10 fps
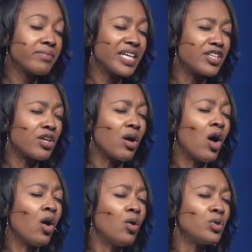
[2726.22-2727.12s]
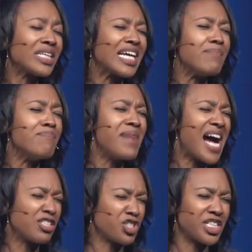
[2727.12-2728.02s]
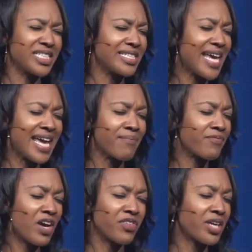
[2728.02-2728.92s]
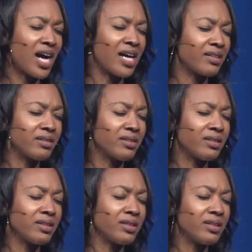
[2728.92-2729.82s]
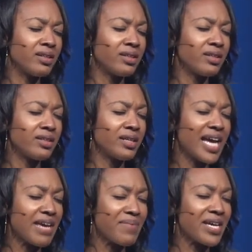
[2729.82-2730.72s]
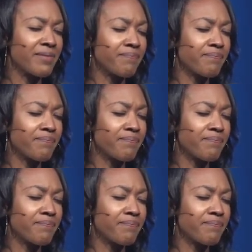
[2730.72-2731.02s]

In your holy and matchless name, Father God. Amen.